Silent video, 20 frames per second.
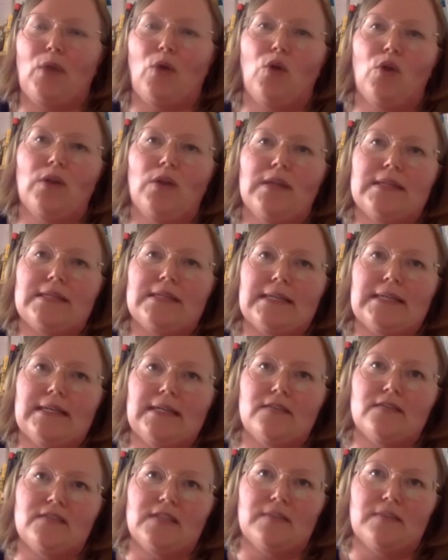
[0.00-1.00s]
all this
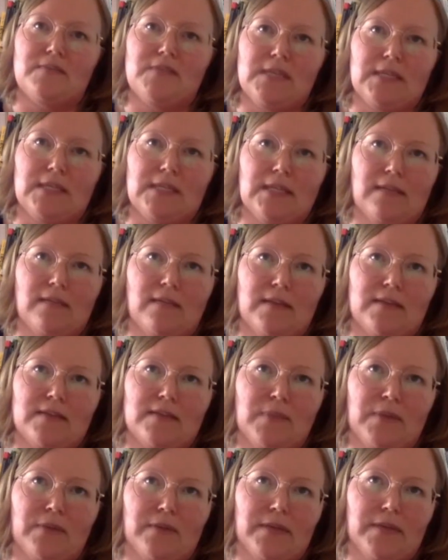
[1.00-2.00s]
kind of subjective
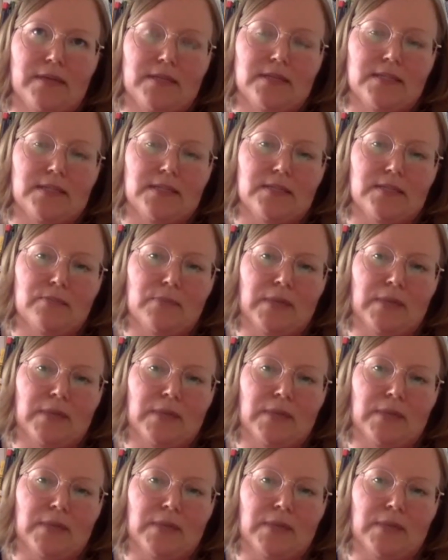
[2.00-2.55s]
experiences.